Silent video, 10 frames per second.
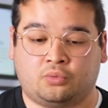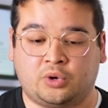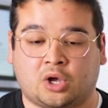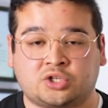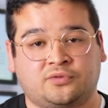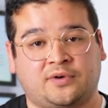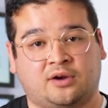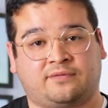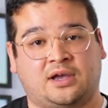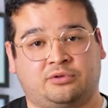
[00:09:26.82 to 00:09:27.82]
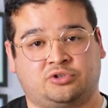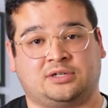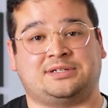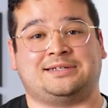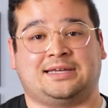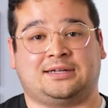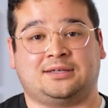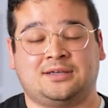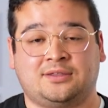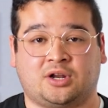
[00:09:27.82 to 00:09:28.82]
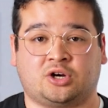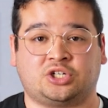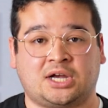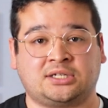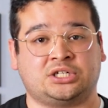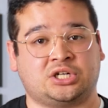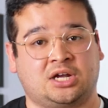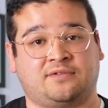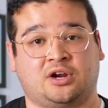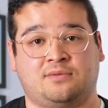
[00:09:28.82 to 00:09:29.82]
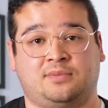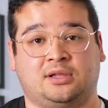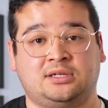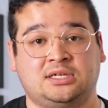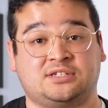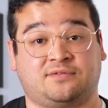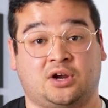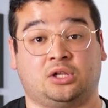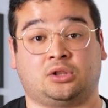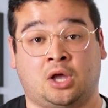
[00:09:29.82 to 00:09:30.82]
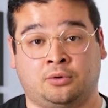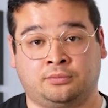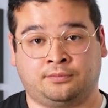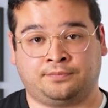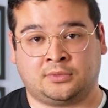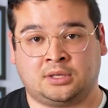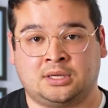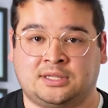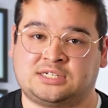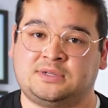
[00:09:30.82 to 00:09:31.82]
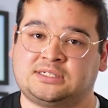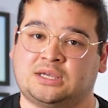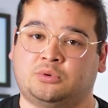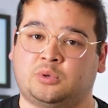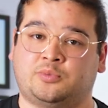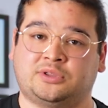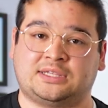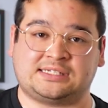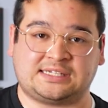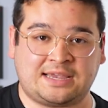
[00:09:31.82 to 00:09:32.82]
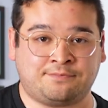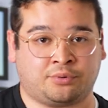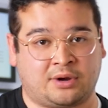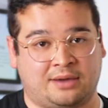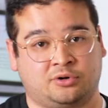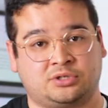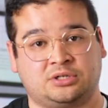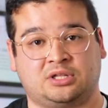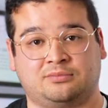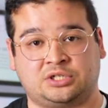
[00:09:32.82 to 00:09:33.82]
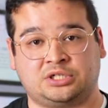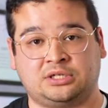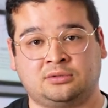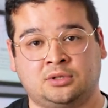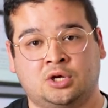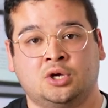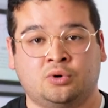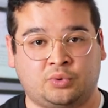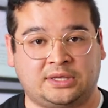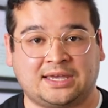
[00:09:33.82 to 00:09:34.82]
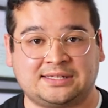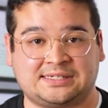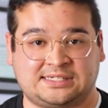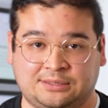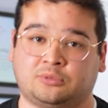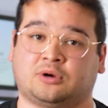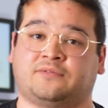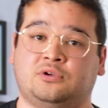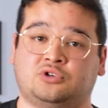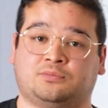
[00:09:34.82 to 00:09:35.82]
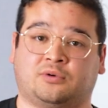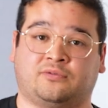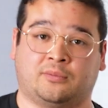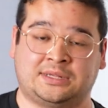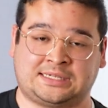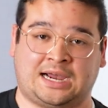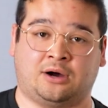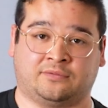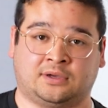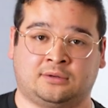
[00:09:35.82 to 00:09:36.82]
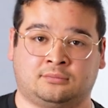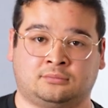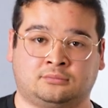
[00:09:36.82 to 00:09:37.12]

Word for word: We also verify with Trenta data that our shot-to-shot -shot variability is very low. This means that when we put the same parameters into the machine, we get similar fusion performance out of it.